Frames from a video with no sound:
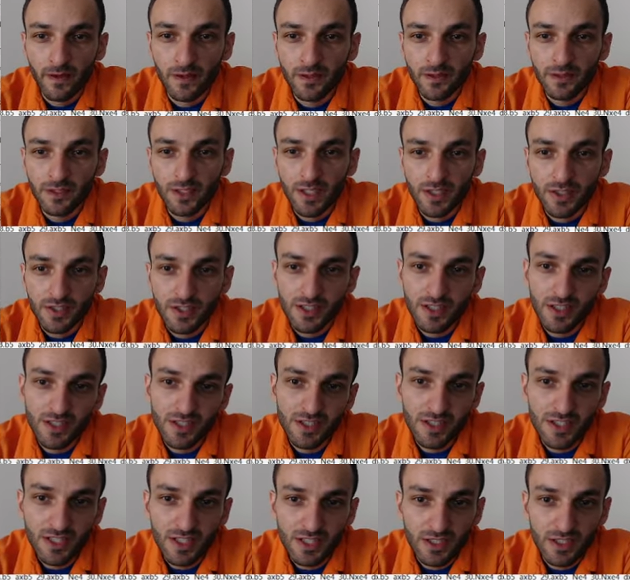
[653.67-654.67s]
Yes,
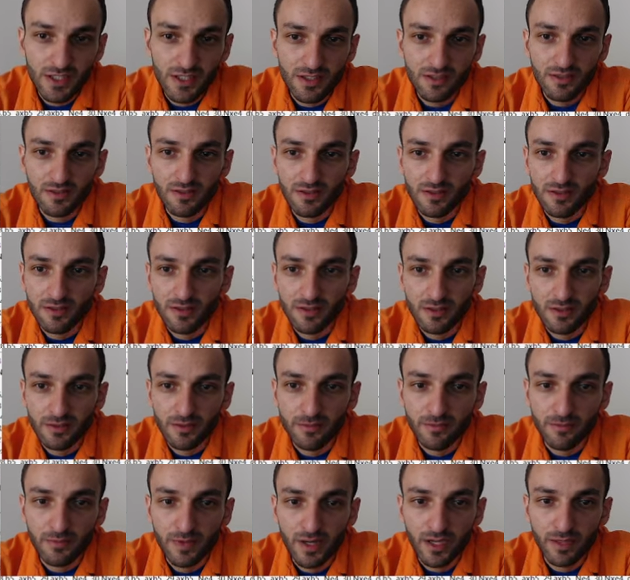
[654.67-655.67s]
e6,
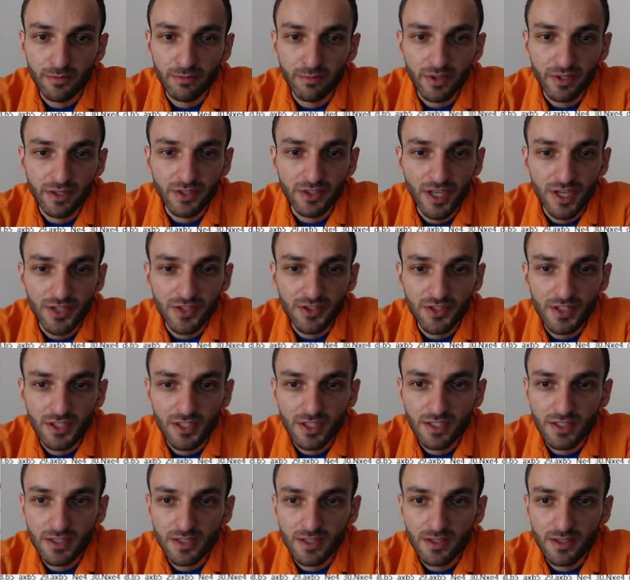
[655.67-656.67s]
uh, I played
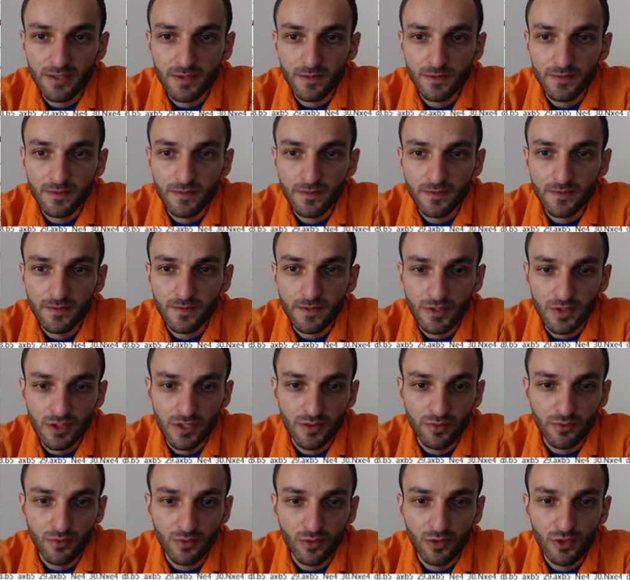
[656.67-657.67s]
a6,
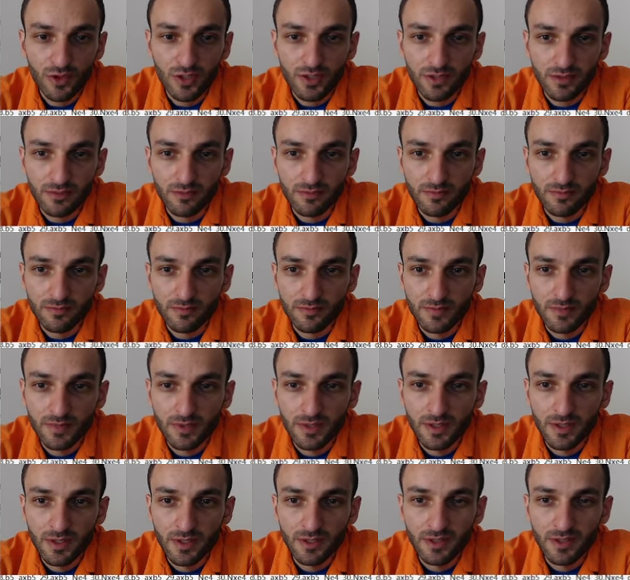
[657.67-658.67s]
c4,
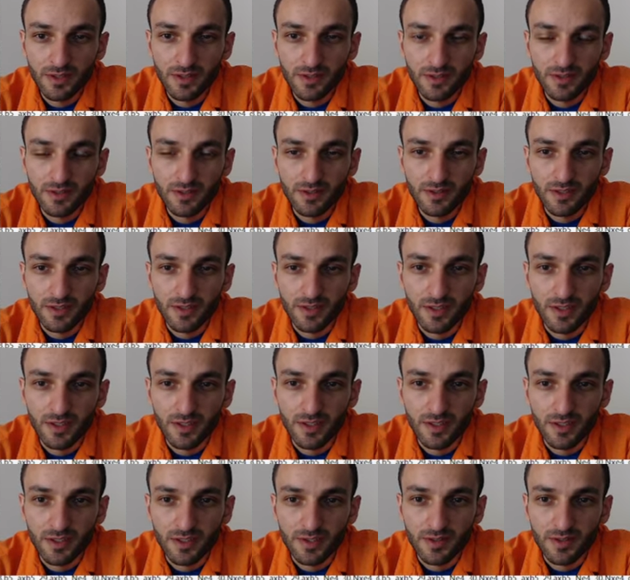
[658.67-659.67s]

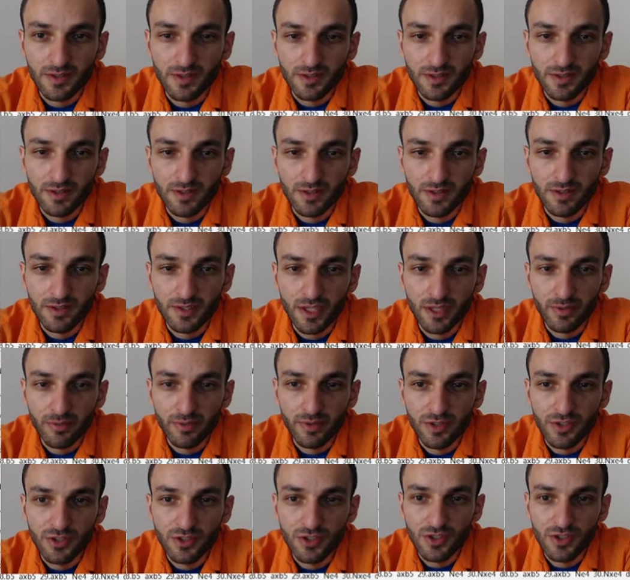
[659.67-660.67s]
and uh, I played